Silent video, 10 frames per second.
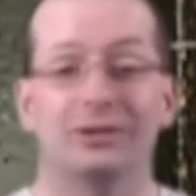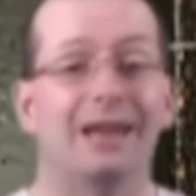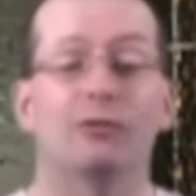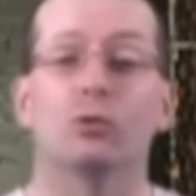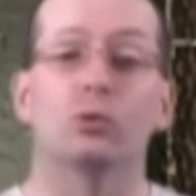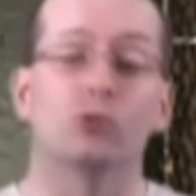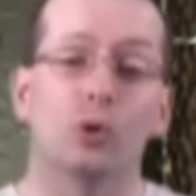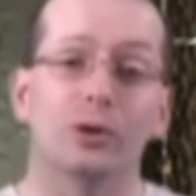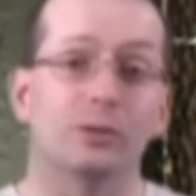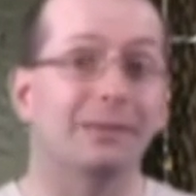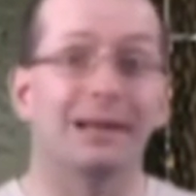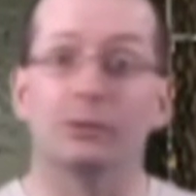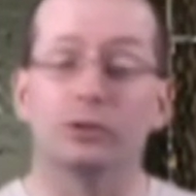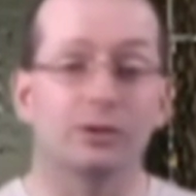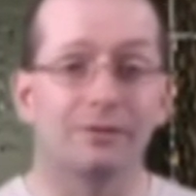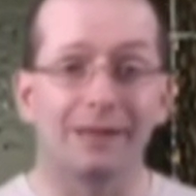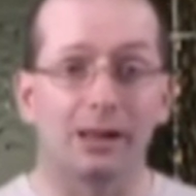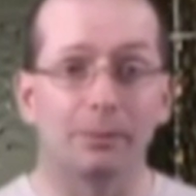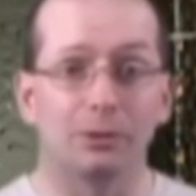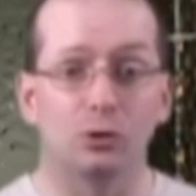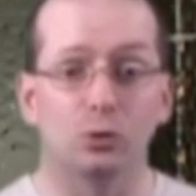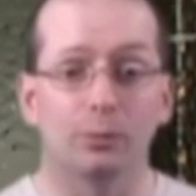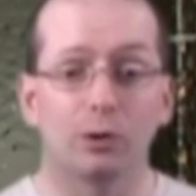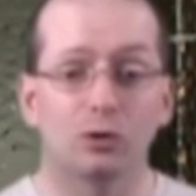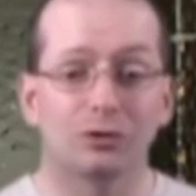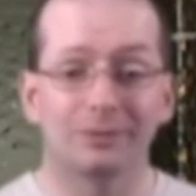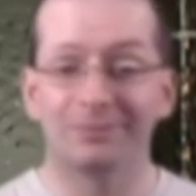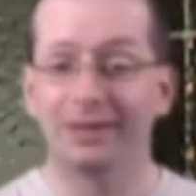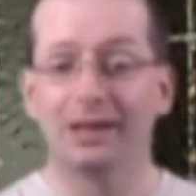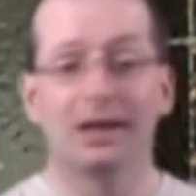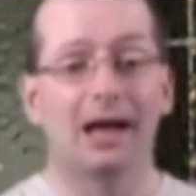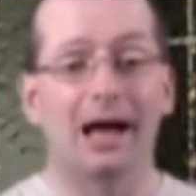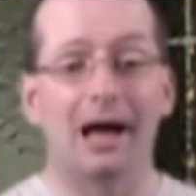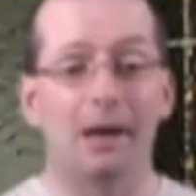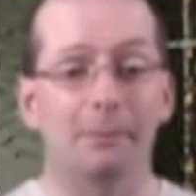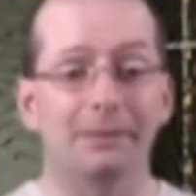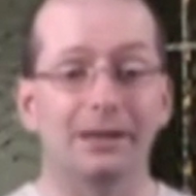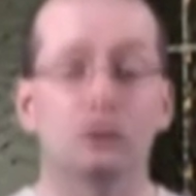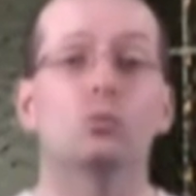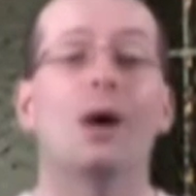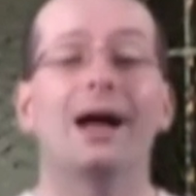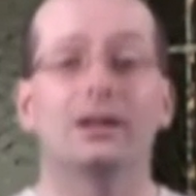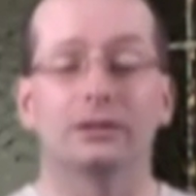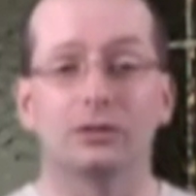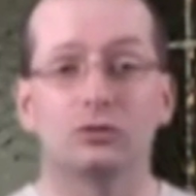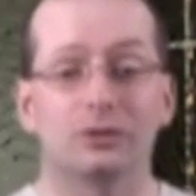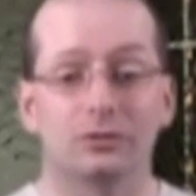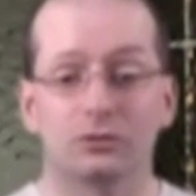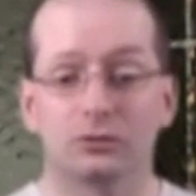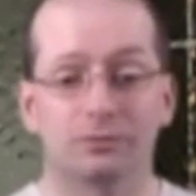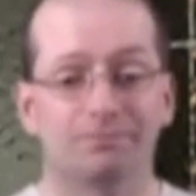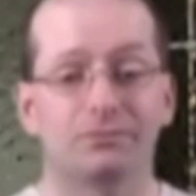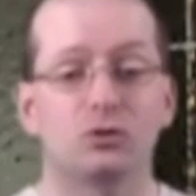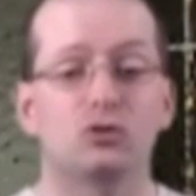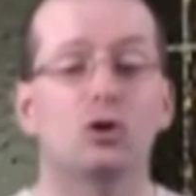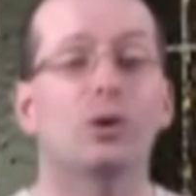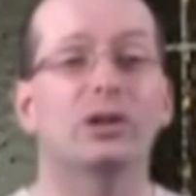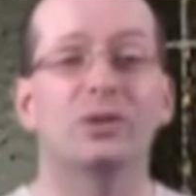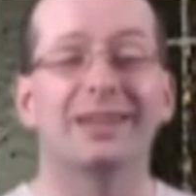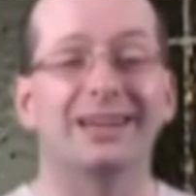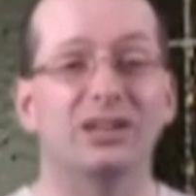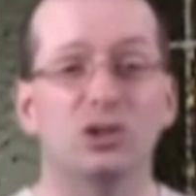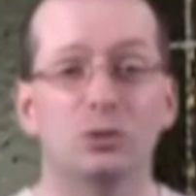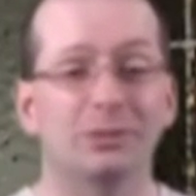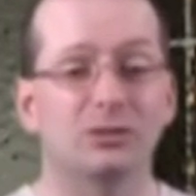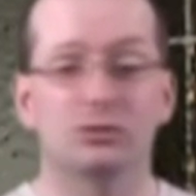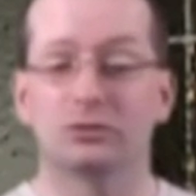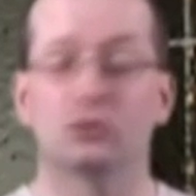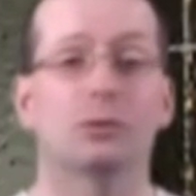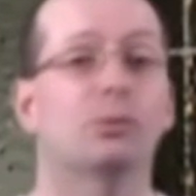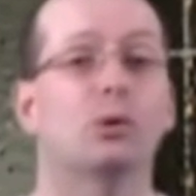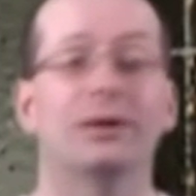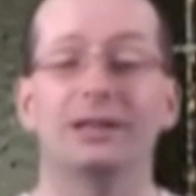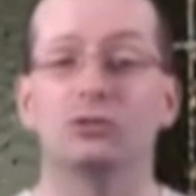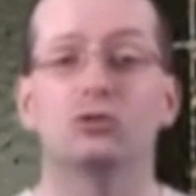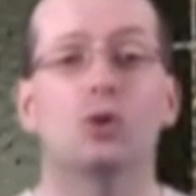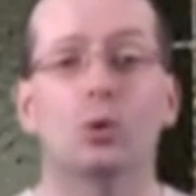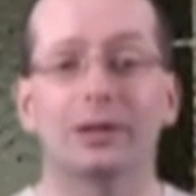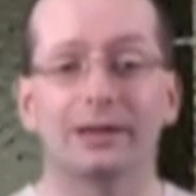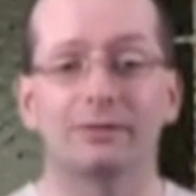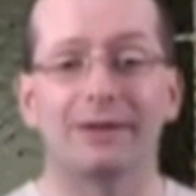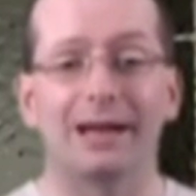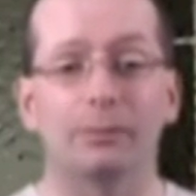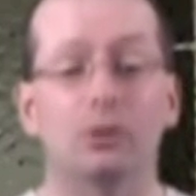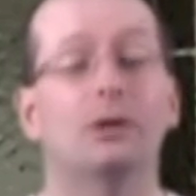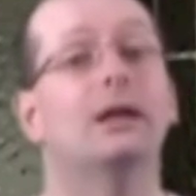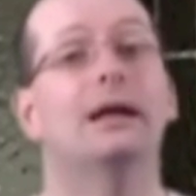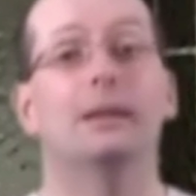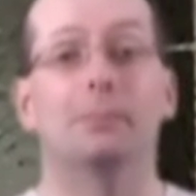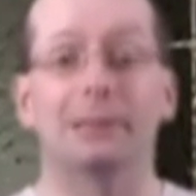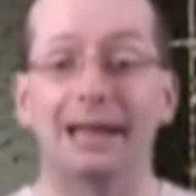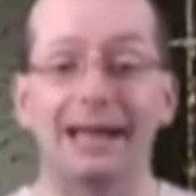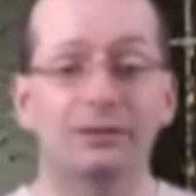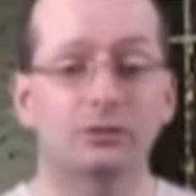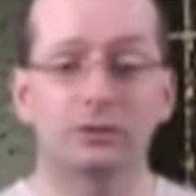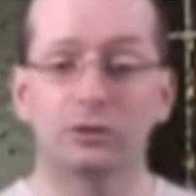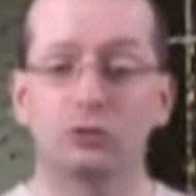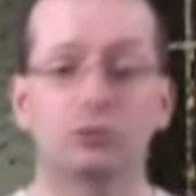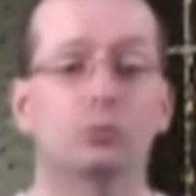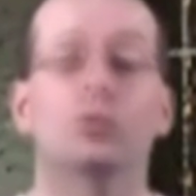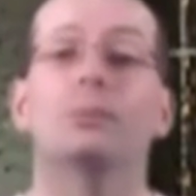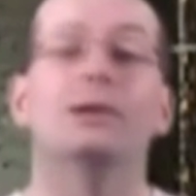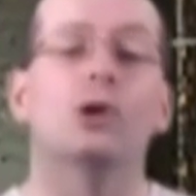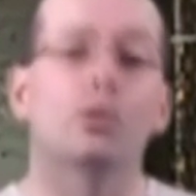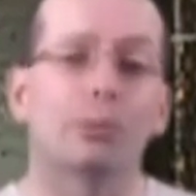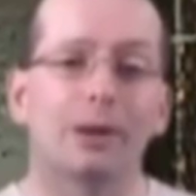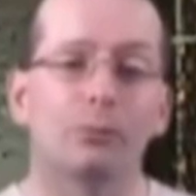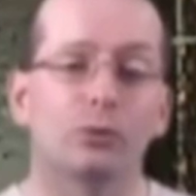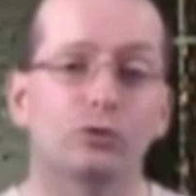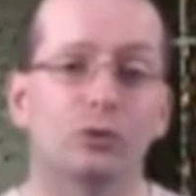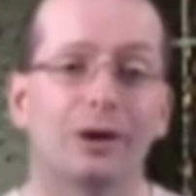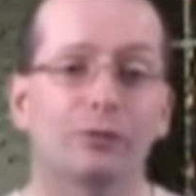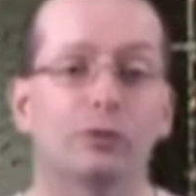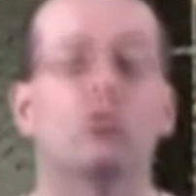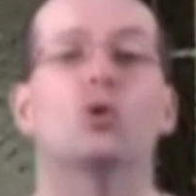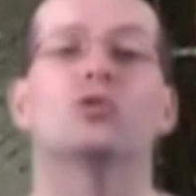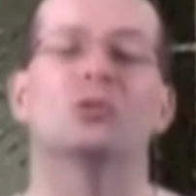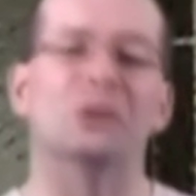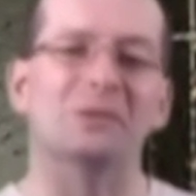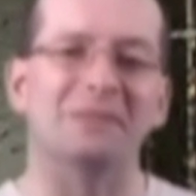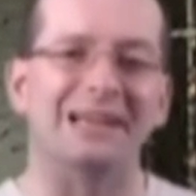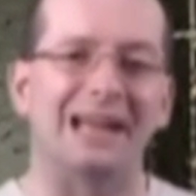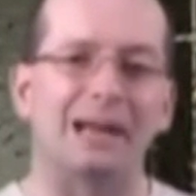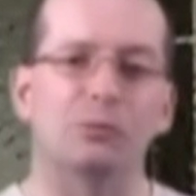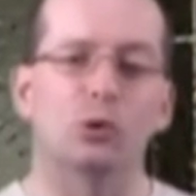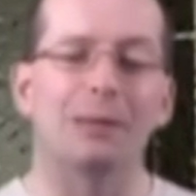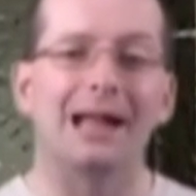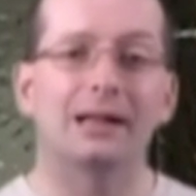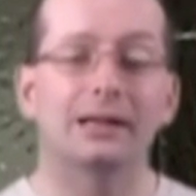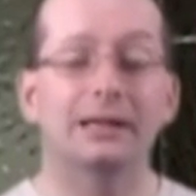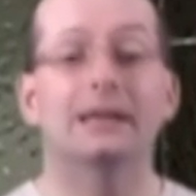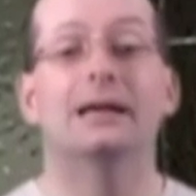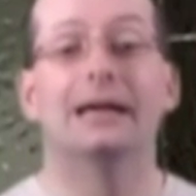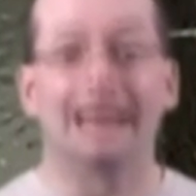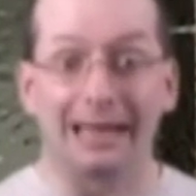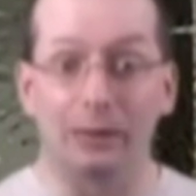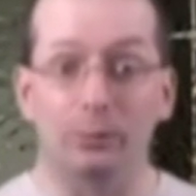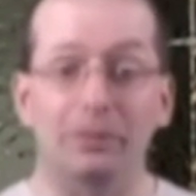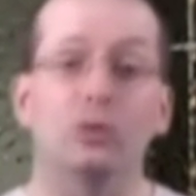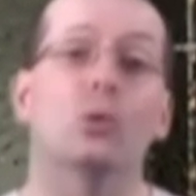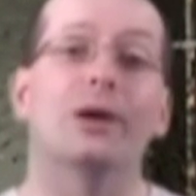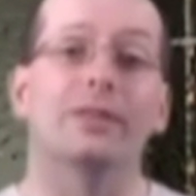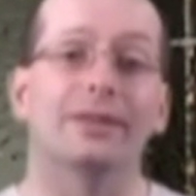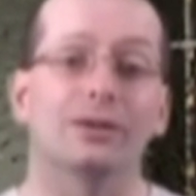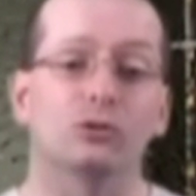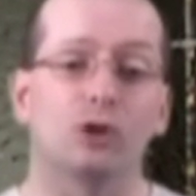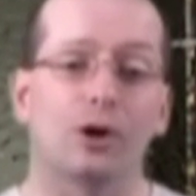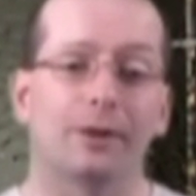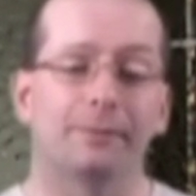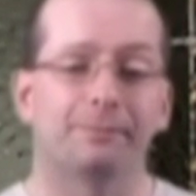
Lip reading: never was going to be able to develop into a person. It's wild. It's showing you that in humans, triploidy is totally inviable. Plants, this would be no problem whatsoever. Of course, it wouldn't be an abnormality. It would be the way things are.